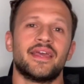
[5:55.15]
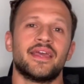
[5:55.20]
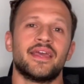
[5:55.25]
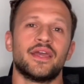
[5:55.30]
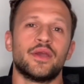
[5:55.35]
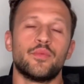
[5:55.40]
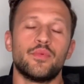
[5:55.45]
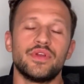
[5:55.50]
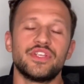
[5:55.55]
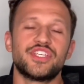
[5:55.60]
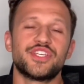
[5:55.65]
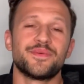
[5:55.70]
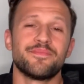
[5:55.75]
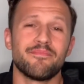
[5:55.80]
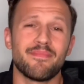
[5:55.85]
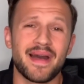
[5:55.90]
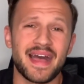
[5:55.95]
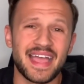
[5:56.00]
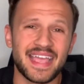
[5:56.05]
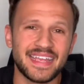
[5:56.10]
which
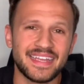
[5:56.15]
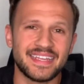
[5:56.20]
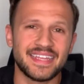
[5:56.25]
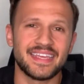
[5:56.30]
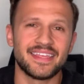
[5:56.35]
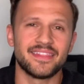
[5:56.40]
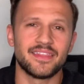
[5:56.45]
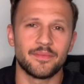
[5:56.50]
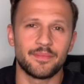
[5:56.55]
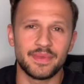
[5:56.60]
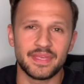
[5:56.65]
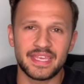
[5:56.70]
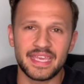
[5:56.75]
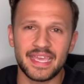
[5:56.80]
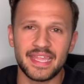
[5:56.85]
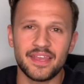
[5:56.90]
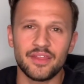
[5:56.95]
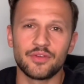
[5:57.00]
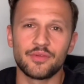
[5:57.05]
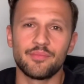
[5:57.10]
might in the
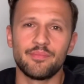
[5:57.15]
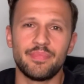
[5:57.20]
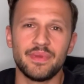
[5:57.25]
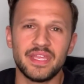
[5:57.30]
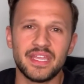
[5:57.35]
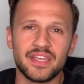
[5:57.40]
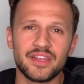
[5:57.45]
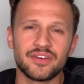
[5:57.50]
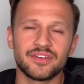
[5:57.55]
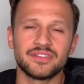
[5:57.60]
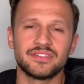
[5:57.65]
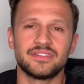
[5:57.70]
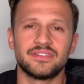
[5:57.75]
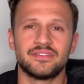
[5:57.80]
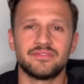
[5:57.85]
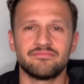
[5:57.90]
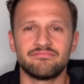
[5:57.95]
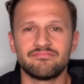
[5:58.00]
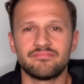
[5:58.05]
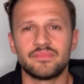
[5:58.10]
beginning be not
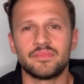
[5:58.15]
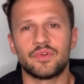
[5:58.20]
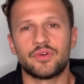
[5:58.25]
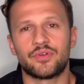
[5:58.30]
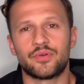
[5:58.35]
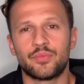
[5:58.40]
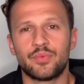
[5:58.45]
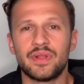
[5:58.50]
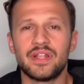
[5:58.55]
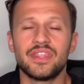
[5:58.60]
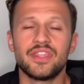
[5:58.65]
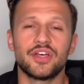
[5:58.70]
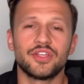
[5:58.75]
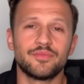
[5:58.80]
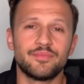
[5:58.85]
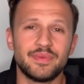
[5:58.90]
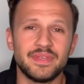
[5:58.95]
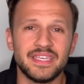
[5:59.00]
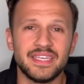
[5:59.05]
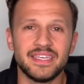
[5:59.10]
or will not
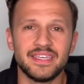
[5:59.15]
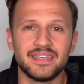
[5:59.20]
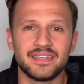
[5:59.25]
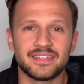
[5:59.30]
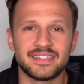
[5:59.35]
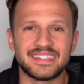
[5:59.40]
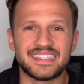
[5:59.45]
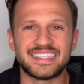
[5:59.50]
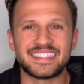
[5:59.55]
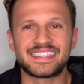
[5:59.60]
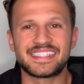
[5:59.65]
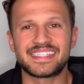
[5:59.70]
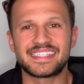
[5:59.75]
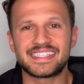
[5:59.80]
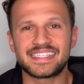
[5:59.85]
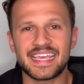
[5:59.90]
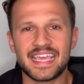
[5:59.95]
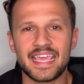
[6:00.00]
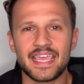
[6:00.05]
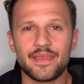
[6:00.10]
be the
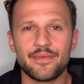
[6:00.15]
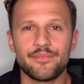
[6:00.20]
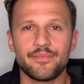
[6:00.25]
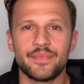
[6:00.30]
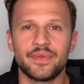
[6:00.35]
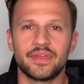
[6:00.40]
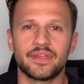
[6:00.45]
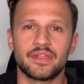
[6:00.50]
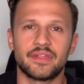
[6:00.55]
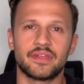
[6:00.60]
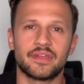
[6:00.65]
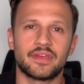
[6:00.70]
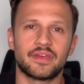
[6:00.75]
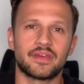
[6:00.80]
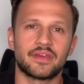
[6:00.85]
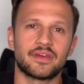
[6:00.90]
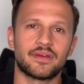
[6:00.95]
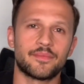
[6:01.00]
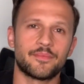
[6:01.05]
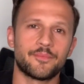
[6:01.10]
same,
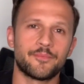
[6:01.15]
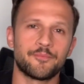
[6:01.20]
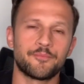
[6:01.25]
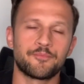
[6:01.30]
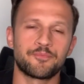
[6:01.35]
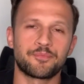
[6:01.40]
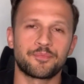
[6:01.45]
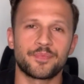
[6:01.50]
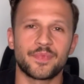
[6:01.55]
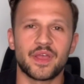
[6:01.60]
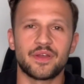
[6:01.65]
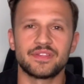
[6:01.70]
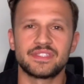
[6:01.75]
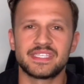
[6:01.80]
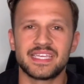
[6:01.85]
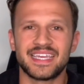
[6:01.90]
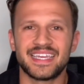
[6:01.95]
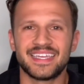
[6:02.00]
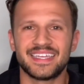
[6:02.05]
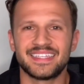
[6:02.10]
let's
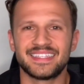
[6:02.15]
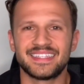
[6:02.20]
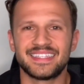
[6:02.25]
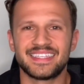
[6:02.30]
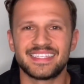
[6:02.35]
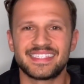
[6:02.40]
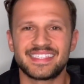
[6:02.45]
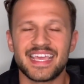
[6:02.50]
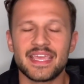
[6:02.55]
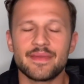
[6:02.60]
say the same